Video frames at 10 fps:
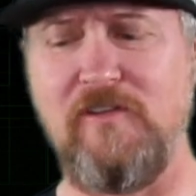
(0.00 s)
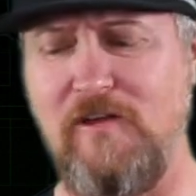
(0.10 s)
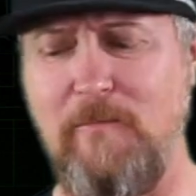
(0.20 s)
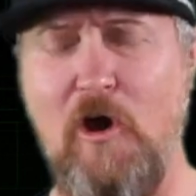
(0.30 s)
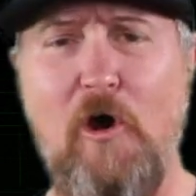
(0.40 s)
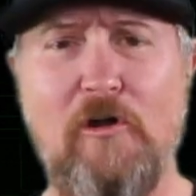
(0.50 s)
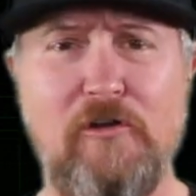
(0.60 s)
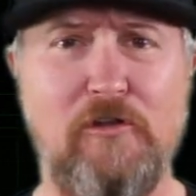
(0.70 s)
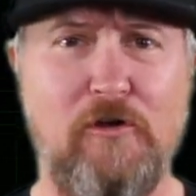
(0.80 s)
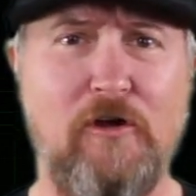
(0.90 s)
them are under the
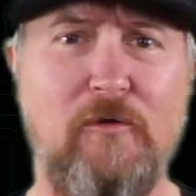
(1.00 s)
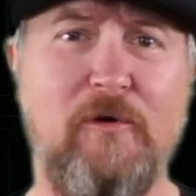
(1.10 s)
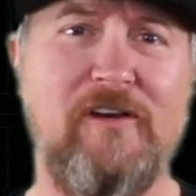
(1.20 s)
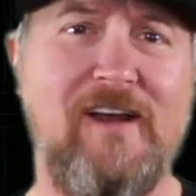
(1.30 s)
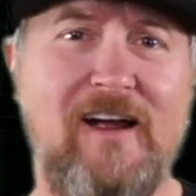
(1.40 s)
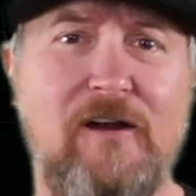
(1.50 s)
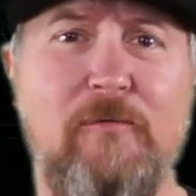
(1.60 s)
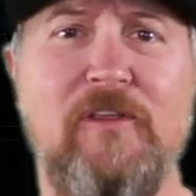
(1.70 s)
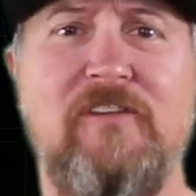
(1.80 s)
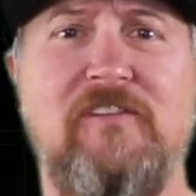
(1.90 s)
hood where you're not going to really
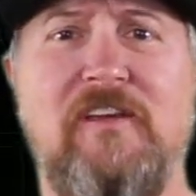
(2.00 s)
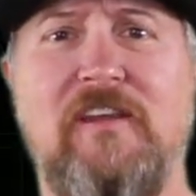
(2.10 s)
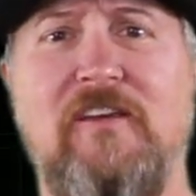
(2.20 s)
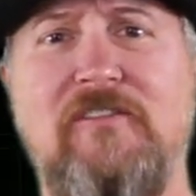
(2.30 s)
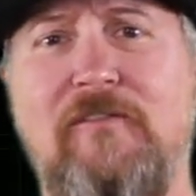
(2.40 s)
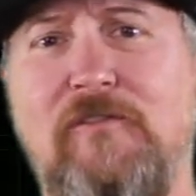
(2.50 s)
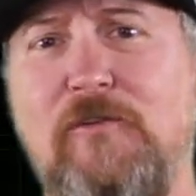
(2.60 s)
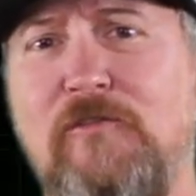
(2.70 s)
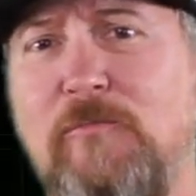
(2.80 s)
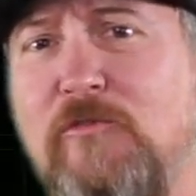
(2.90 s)
see unless you have to do
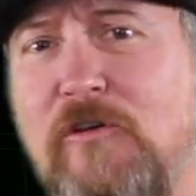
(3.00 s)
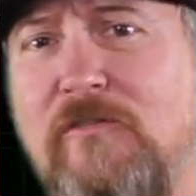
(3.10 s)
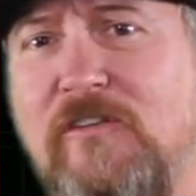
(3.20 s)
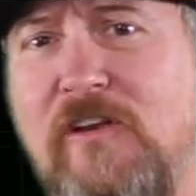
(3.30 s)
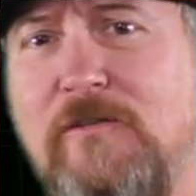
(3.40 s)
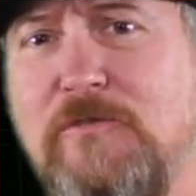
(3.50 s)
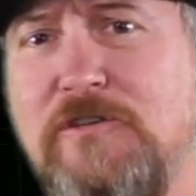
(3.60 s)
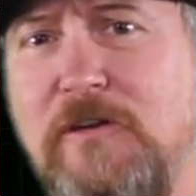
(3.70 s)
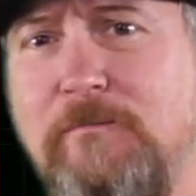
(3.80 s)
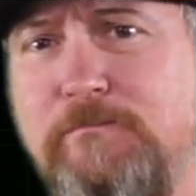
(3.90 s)
some service on your
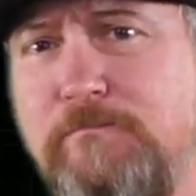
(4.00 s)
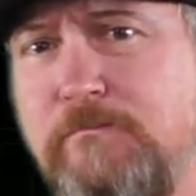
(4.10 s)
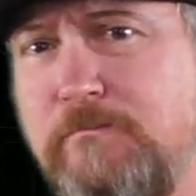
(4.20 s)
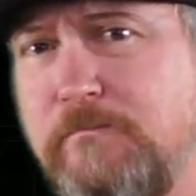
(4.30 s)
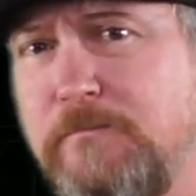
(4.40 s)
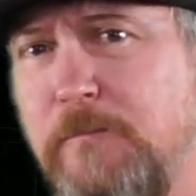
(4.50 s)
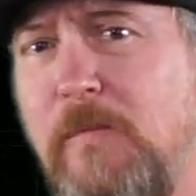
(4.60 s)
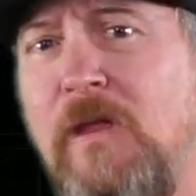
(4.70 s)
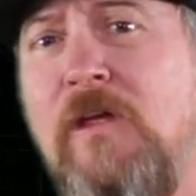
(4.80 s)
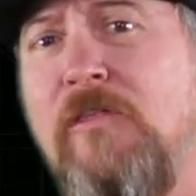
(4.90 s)
machine.
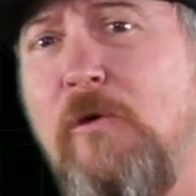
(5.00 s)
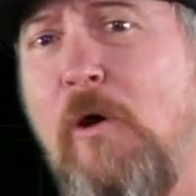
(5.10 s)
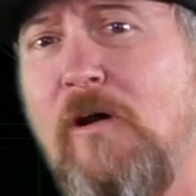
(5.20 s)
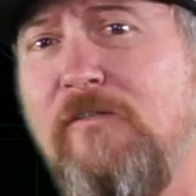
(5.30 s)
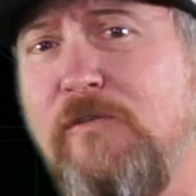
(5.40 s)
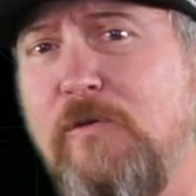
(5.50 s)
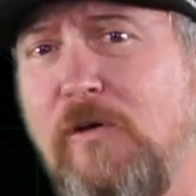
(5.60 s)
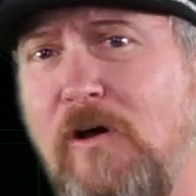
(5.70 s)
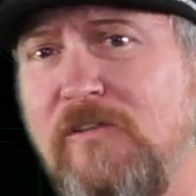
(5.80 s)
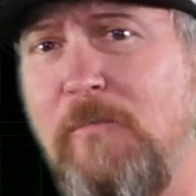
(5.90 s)
There are a few
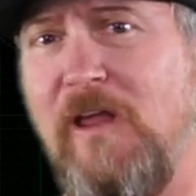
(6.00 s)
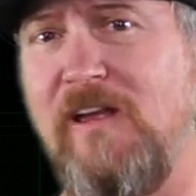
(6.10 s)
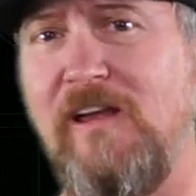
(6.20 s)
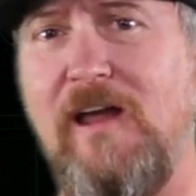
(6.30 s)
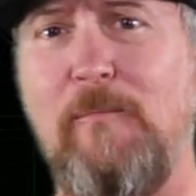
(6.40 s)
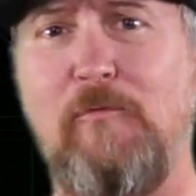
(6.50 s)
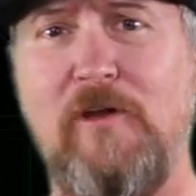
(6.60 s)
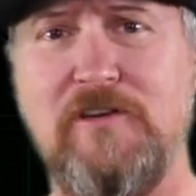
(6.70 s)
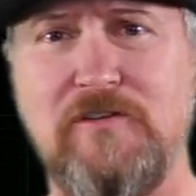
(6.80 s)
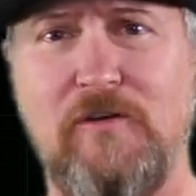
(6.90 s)
cosmetic and
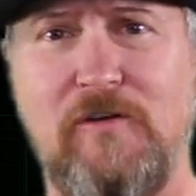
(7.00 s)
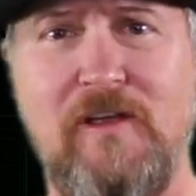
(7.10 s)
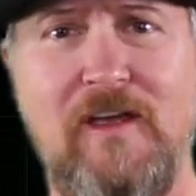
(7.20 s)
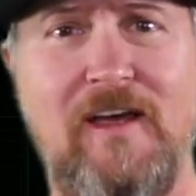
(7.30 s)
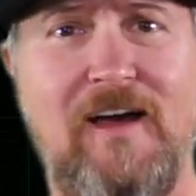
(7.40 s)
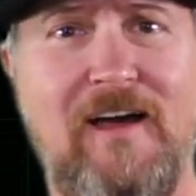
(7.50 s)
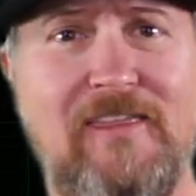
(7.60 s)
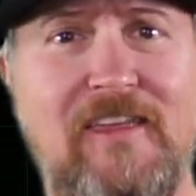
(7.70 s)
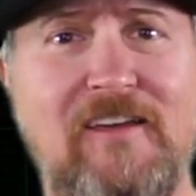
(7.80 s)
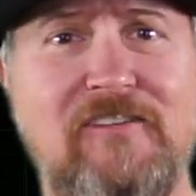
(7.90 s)
operational uh,
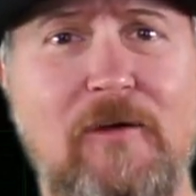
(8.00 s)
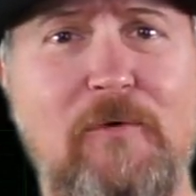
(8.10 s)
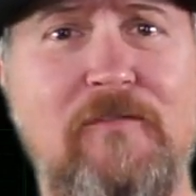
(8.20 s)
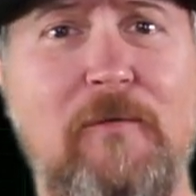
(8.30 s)
things that we've